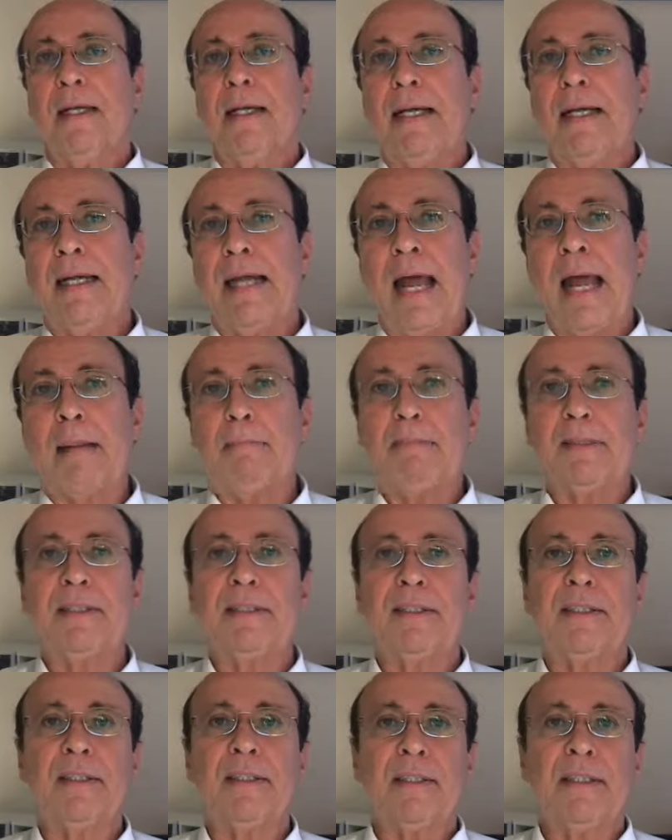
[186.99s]
It
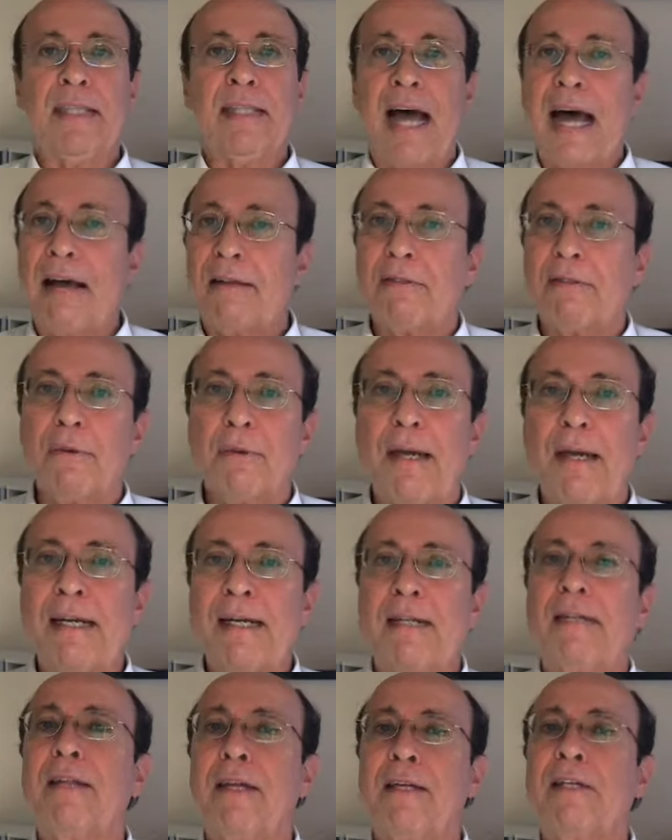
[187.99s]
happens not through
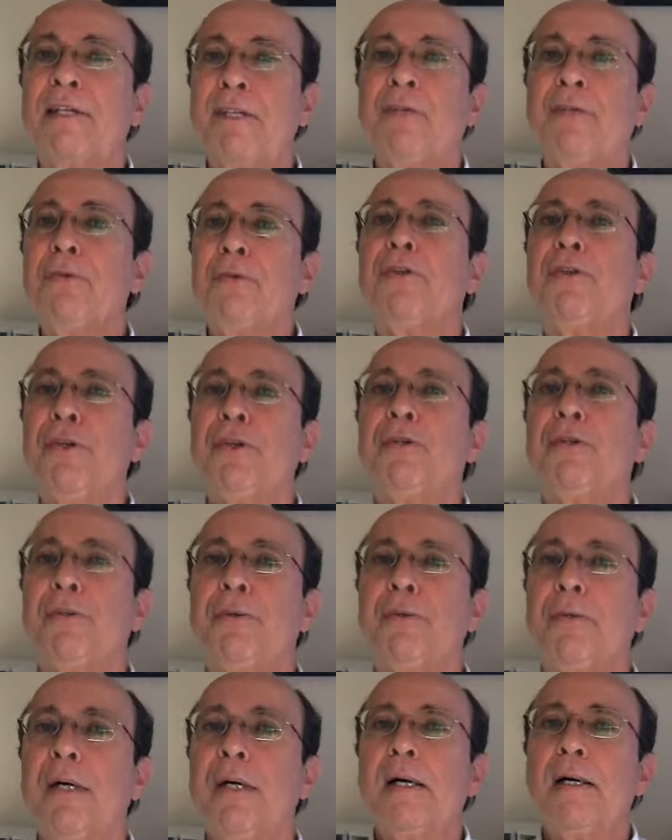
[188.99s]
anything you
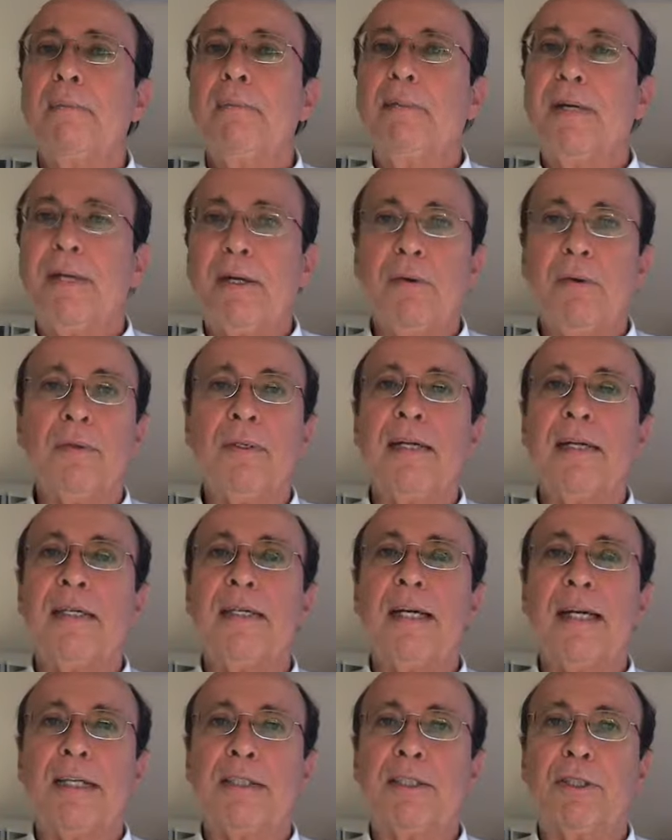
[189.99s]
do, but
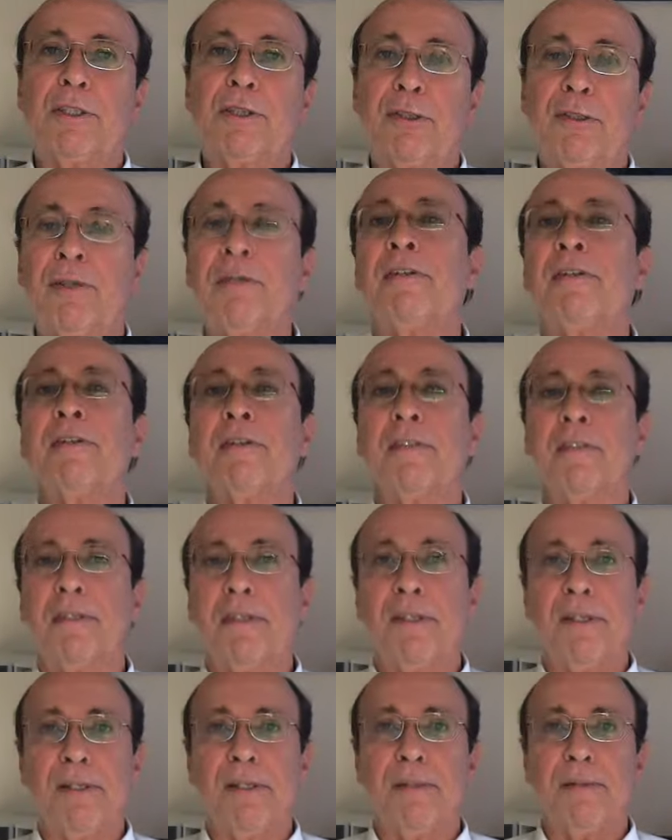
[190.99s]
only external
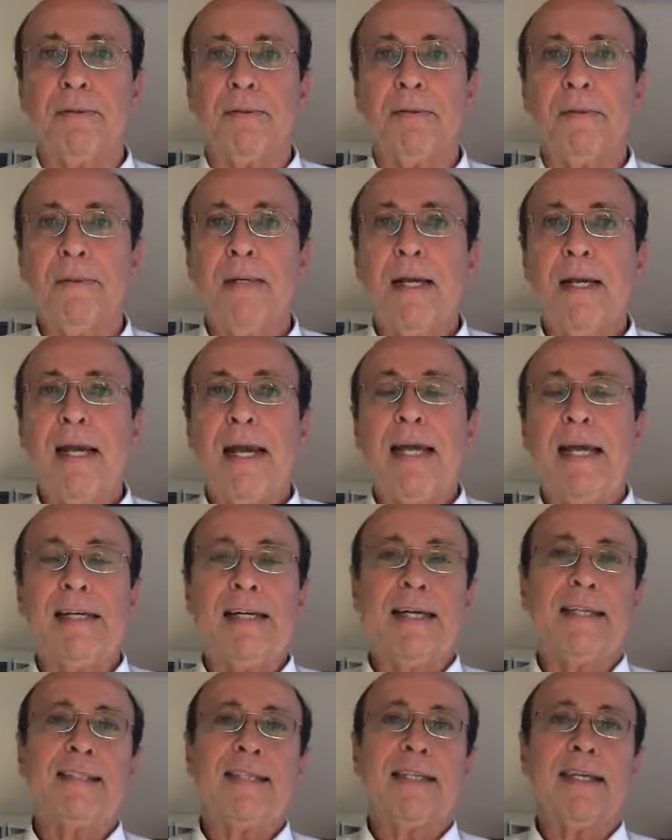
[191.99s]
to you. And
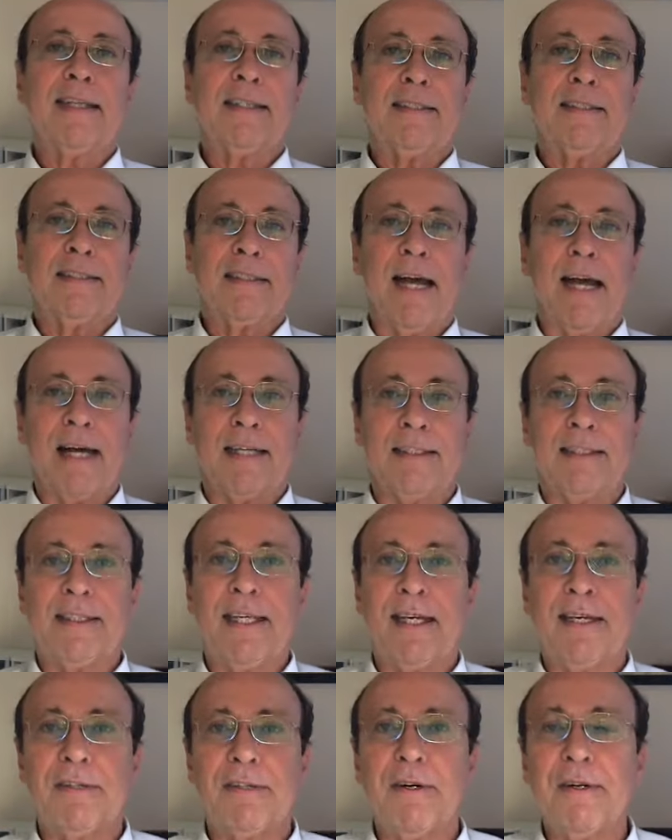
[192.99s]
as I
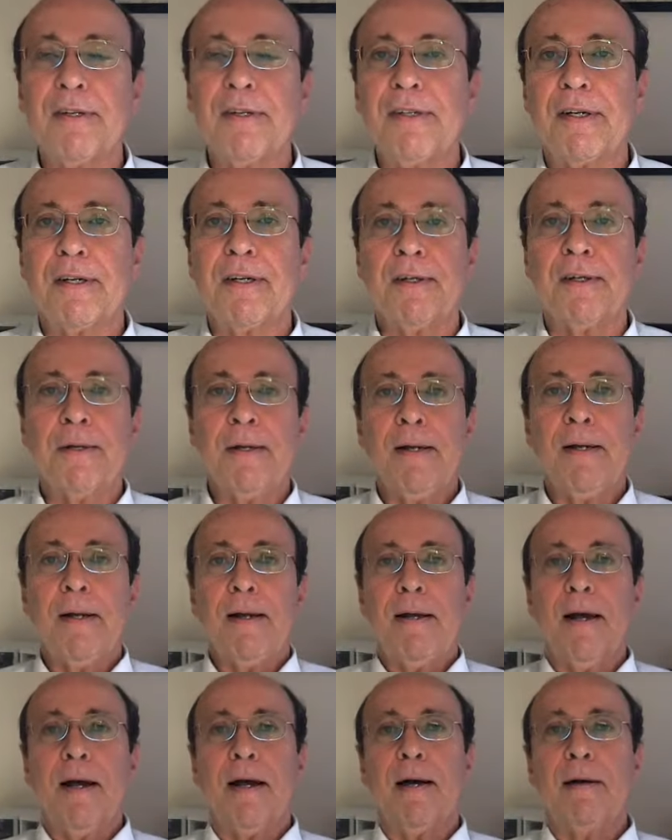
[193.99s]
said earlier,
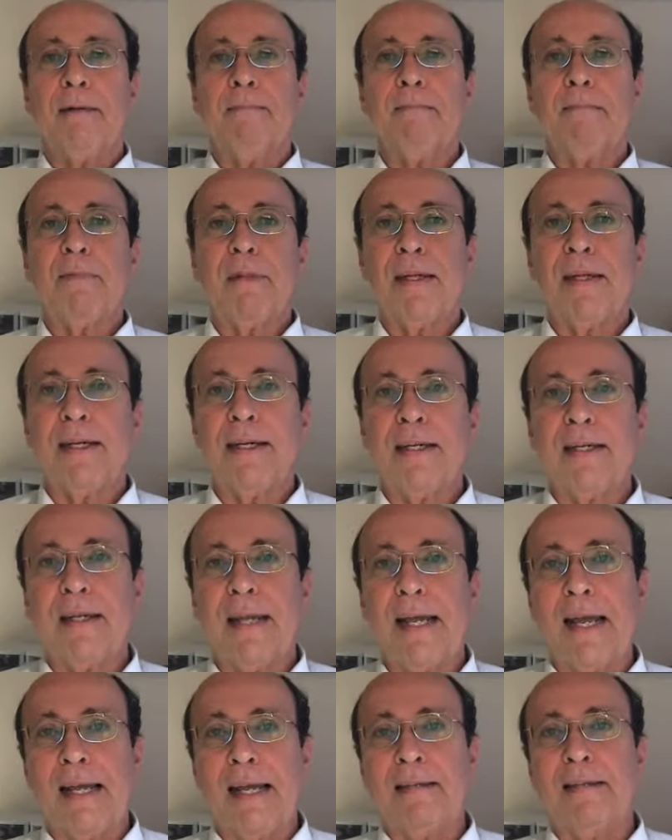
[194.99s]

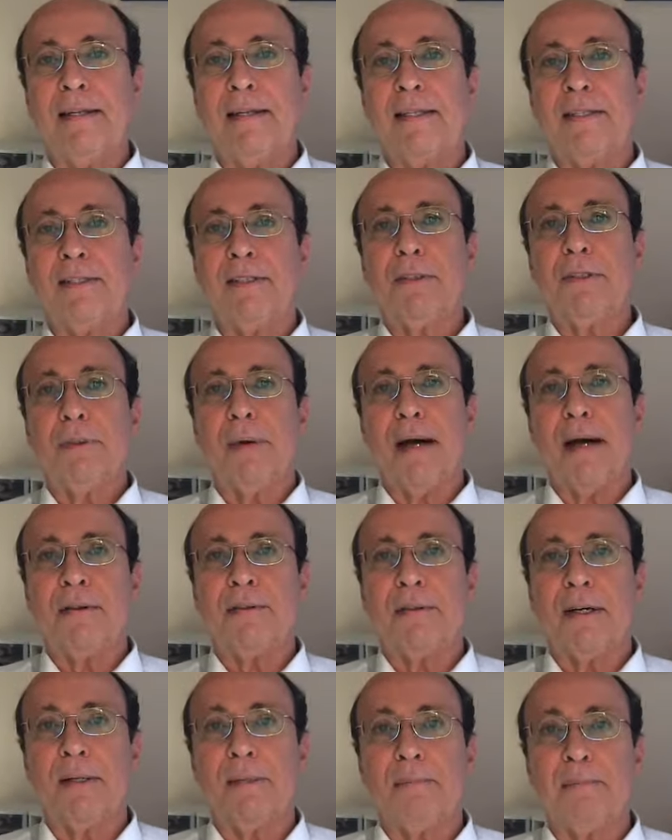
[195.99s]
the atheists are
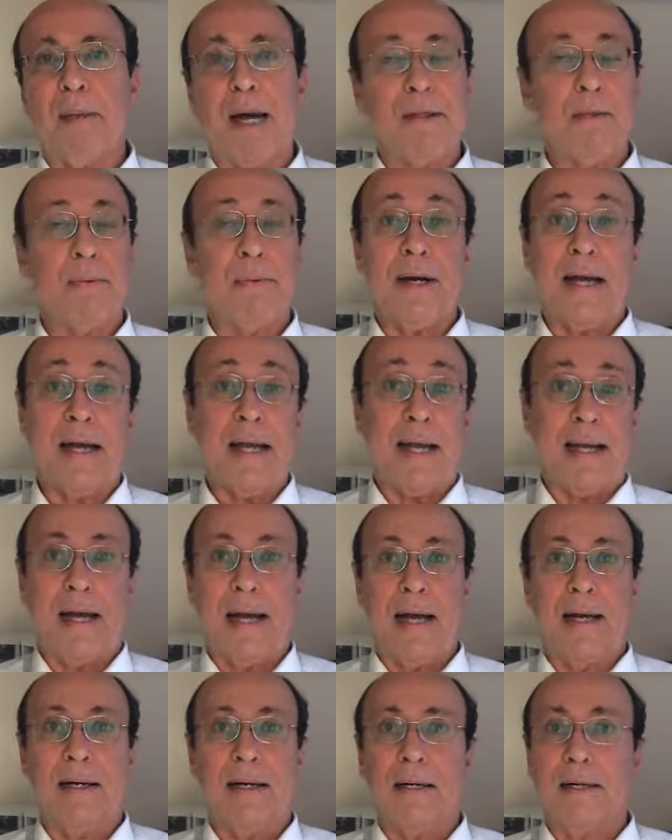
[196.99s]
out there. And by the way,
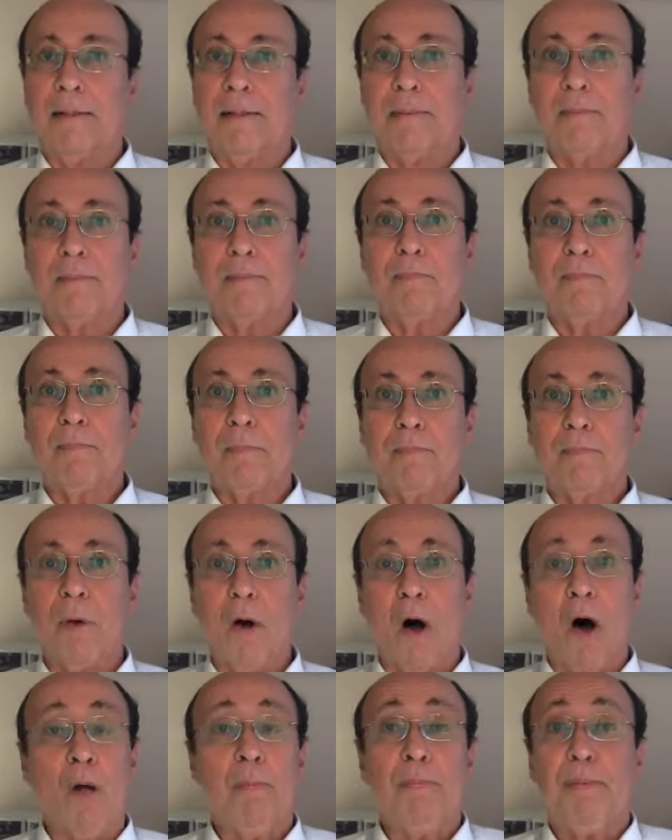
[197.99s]

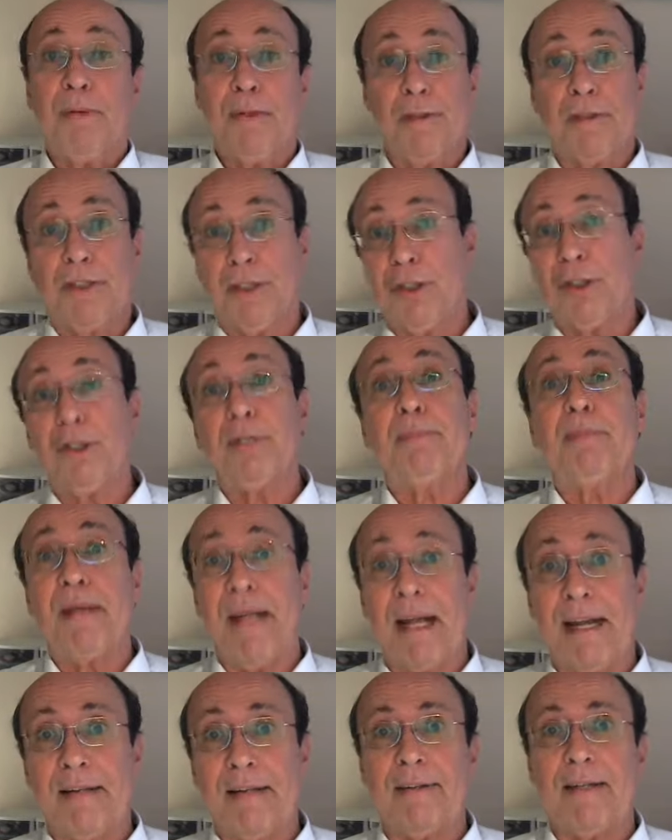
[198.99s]
all Buddhists should
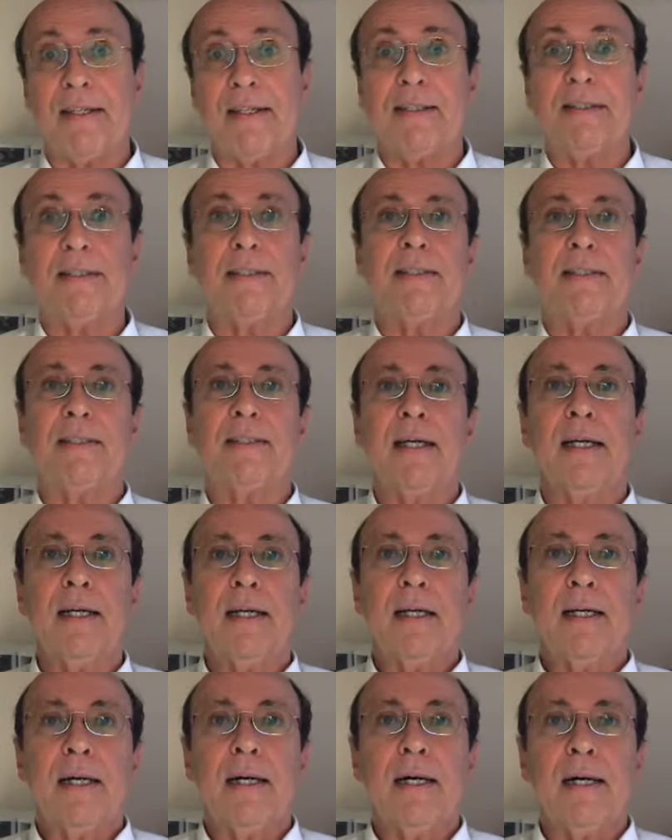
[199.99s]
be atheists.
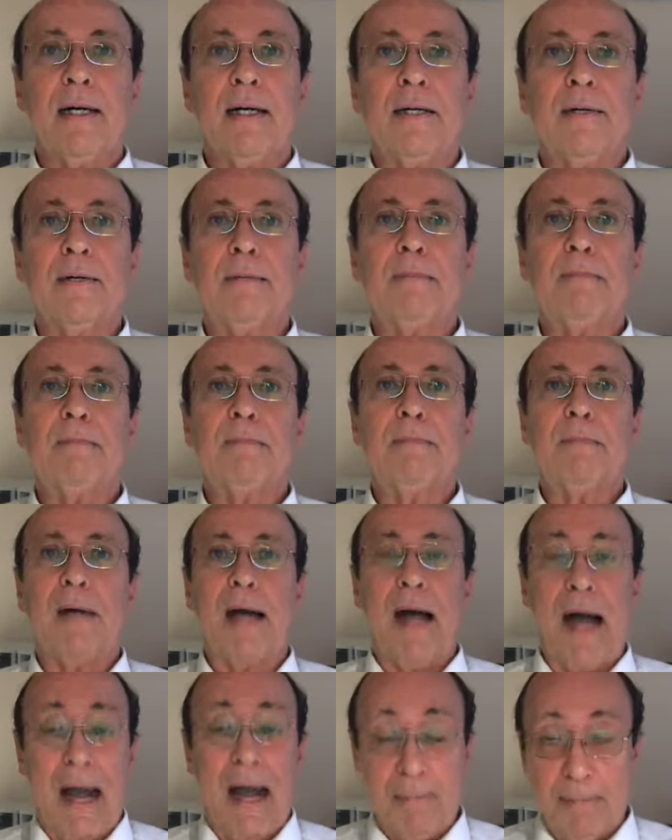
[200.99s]

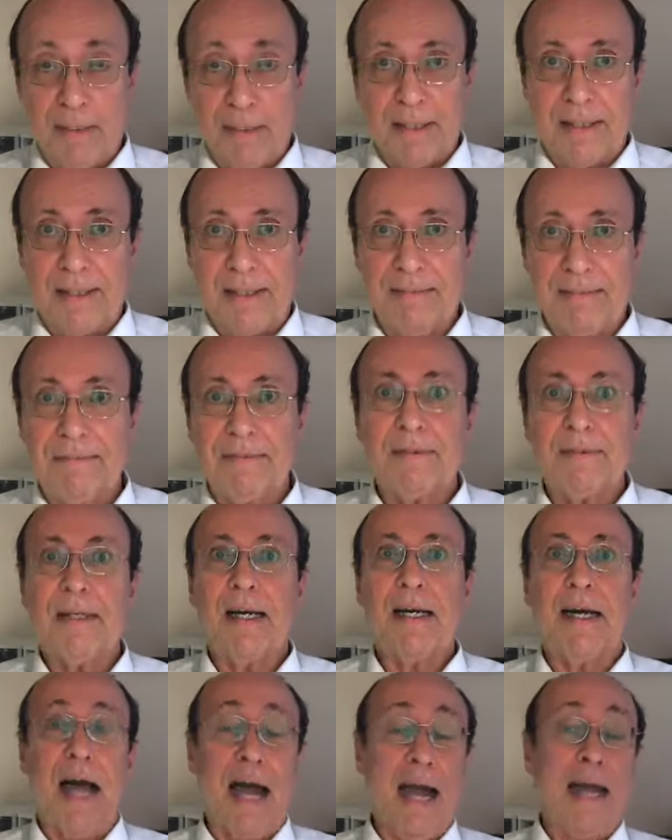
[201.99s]
I believe.
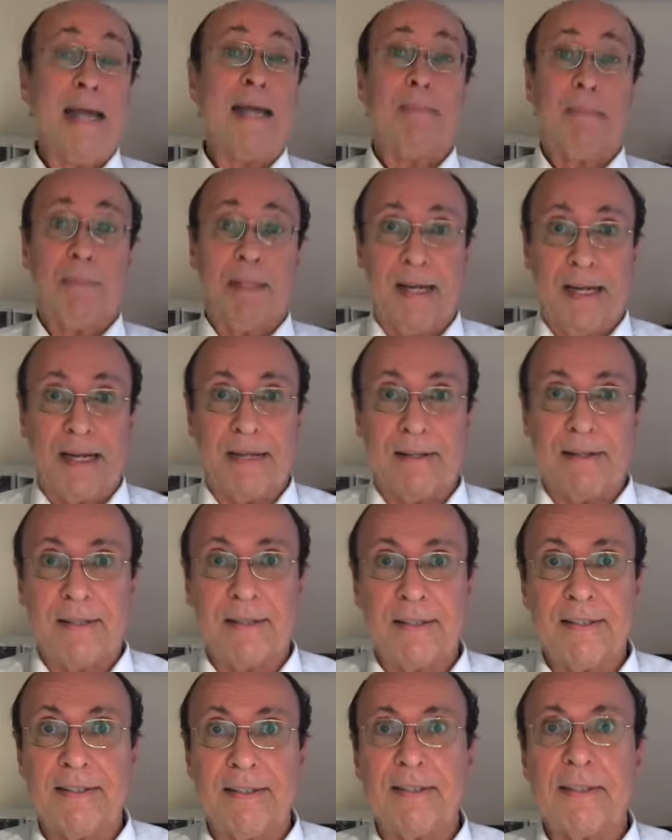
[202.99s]
I am an
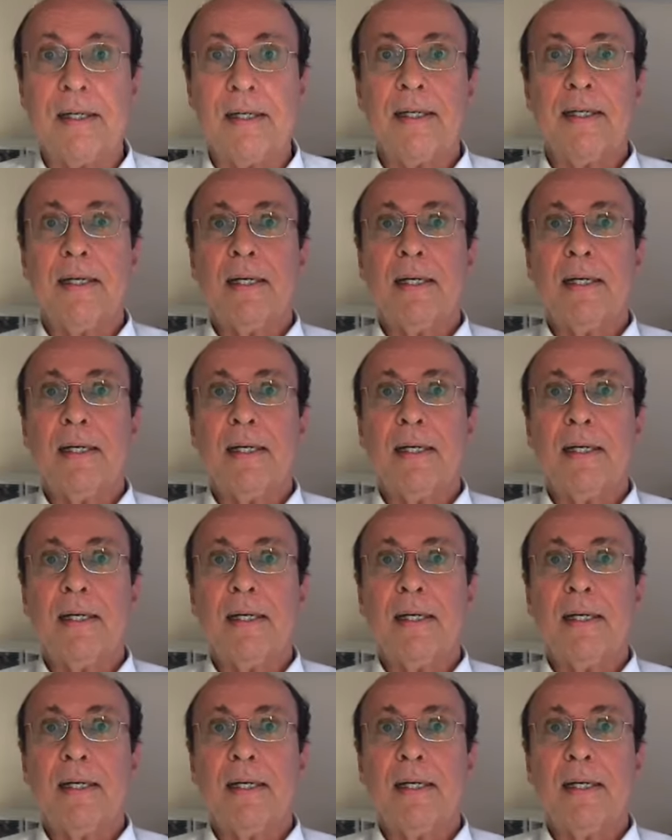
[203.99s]
atheist.